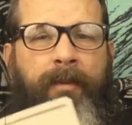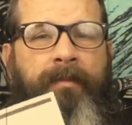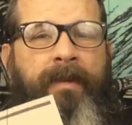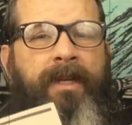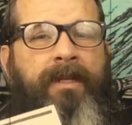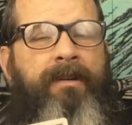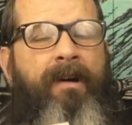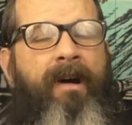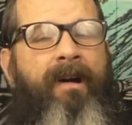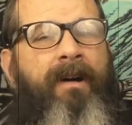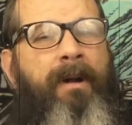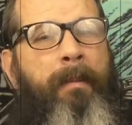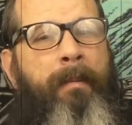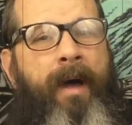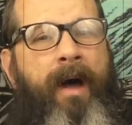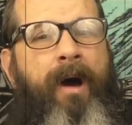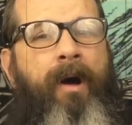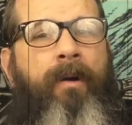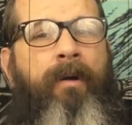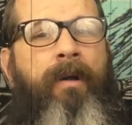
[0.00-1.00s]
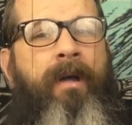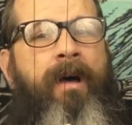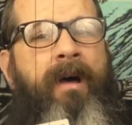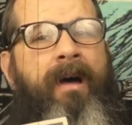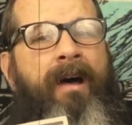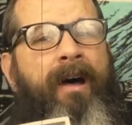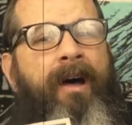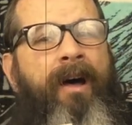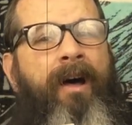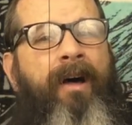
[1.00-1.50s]
hope they talk about
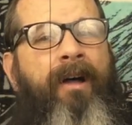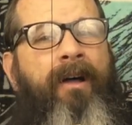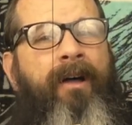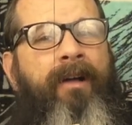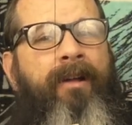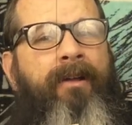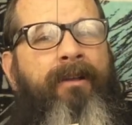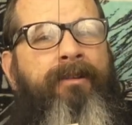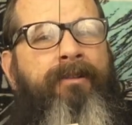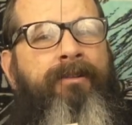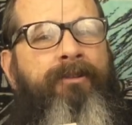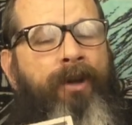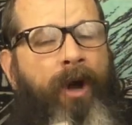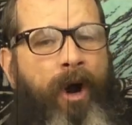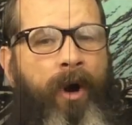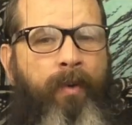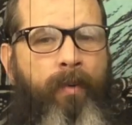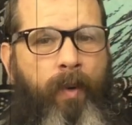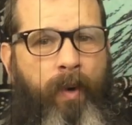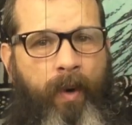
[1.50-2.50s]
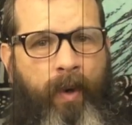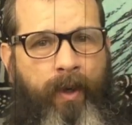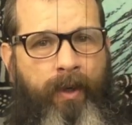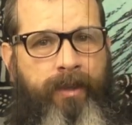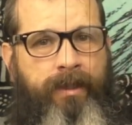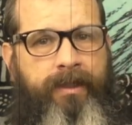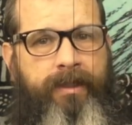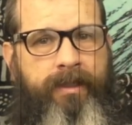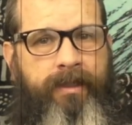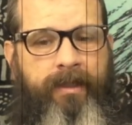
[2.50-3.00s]
Star
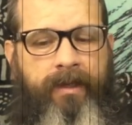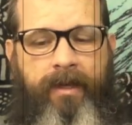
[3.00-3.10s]
Wars